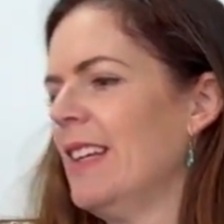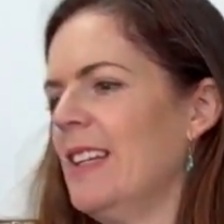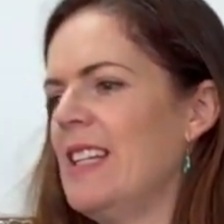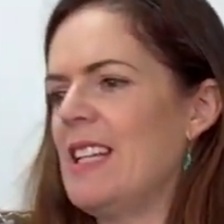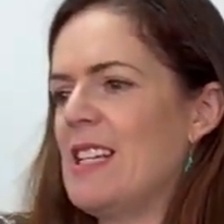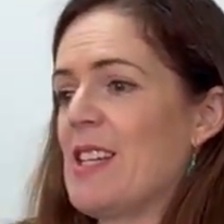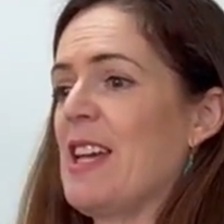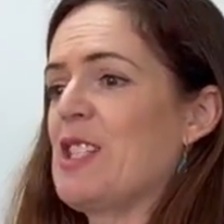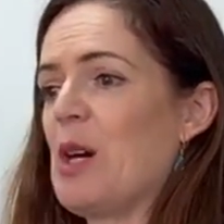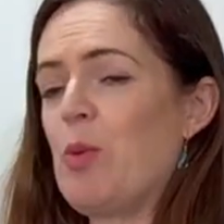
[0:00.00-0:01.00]
It is
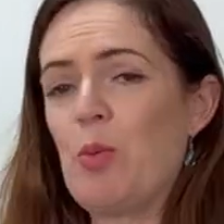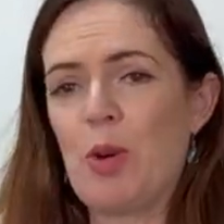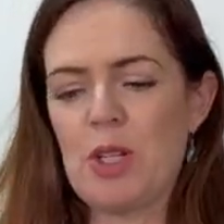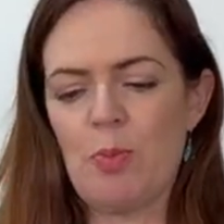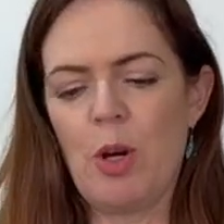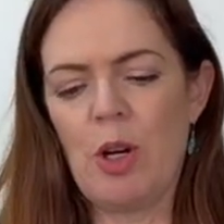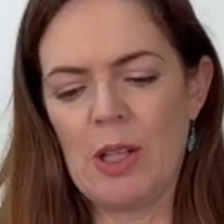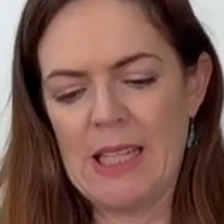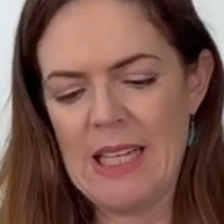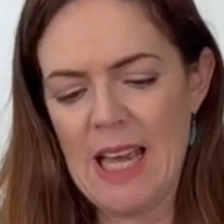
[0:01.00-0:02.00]
a double brush
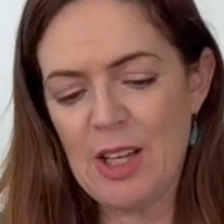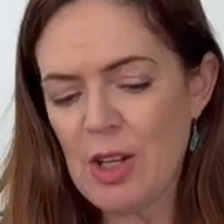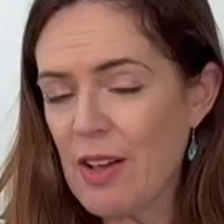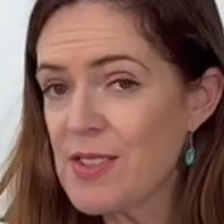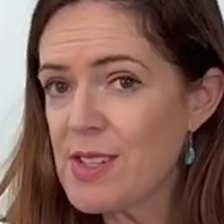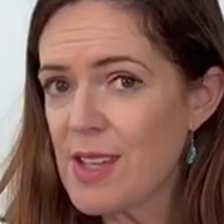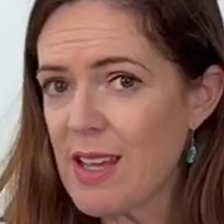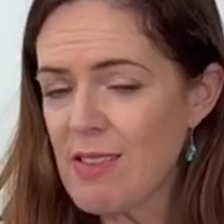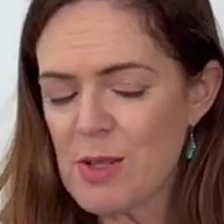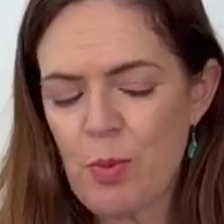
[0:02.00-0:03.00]
poly, and you have
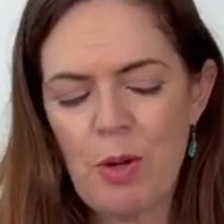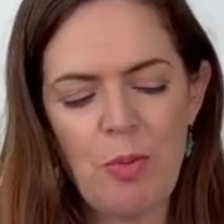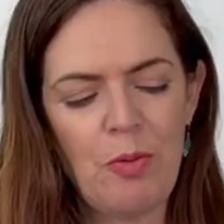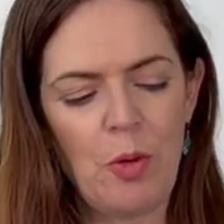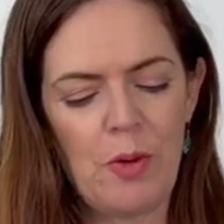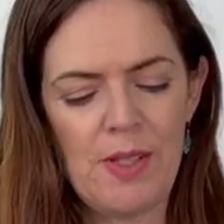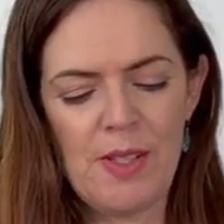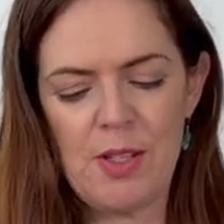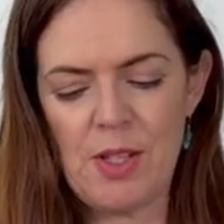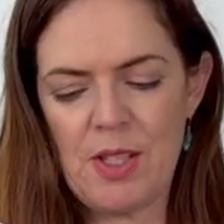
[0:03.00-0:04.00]
seen this print before. This
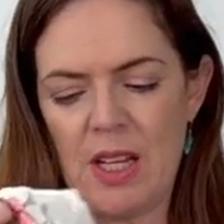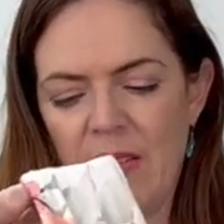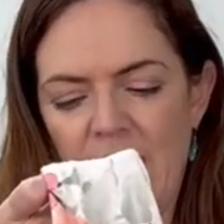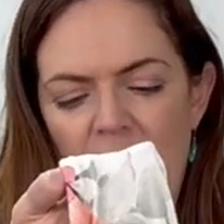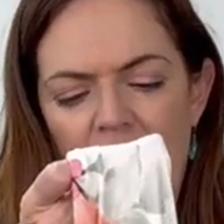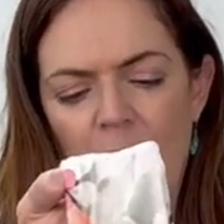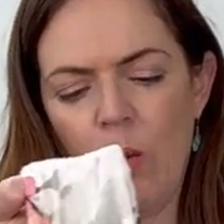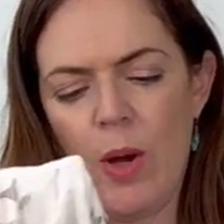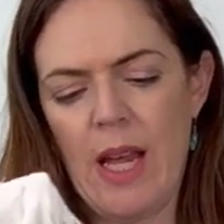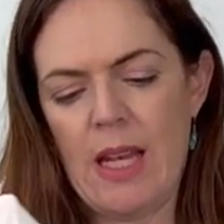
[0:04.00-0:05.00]
is just another
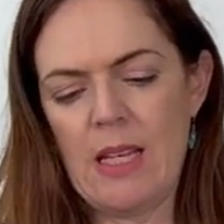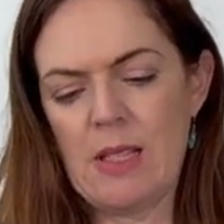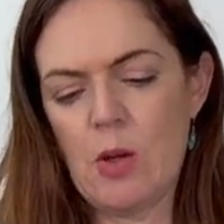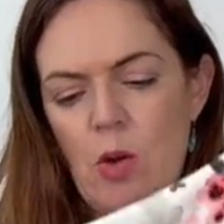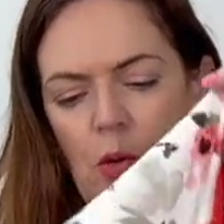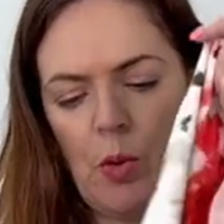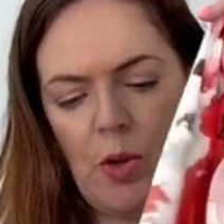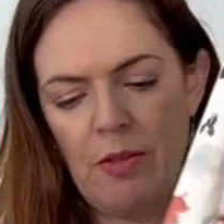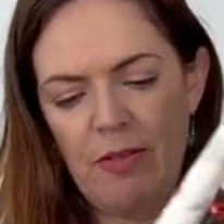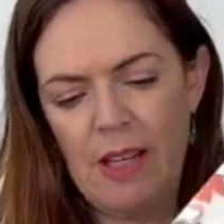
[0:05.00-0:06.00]
colorway. It's called
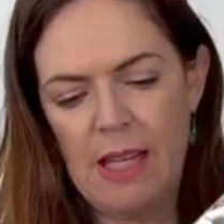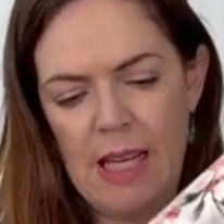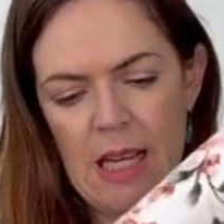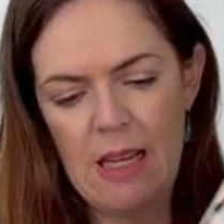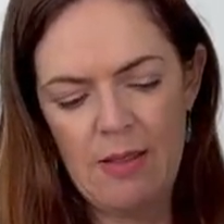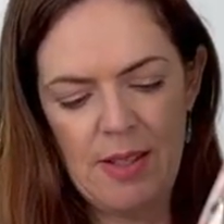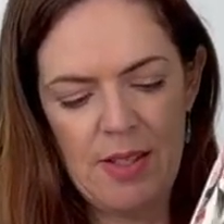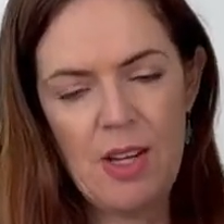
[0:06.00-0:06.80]
What a Feeling, this